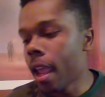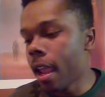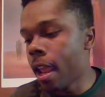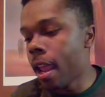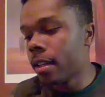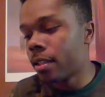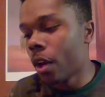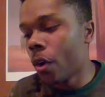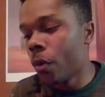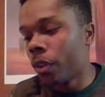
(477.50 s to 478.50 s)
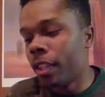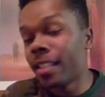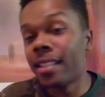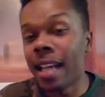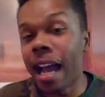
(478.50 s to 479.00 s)
And so
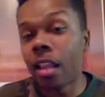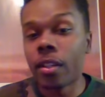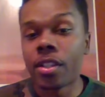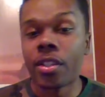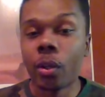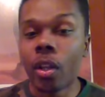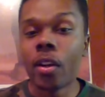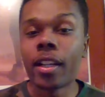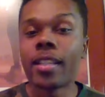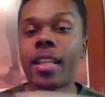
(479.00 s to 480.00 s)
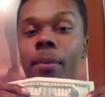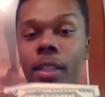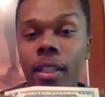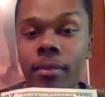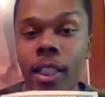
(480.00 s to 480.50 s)
this dollar is no longer
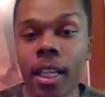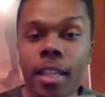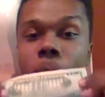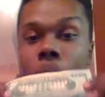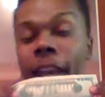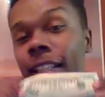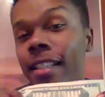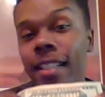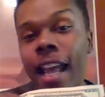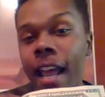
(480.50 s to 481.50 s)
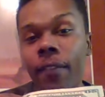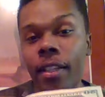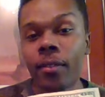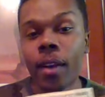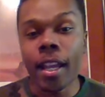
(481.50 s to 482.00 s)
accepted. Your bank doesn't have
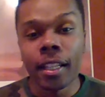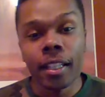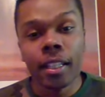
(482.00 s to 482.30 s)
any, right?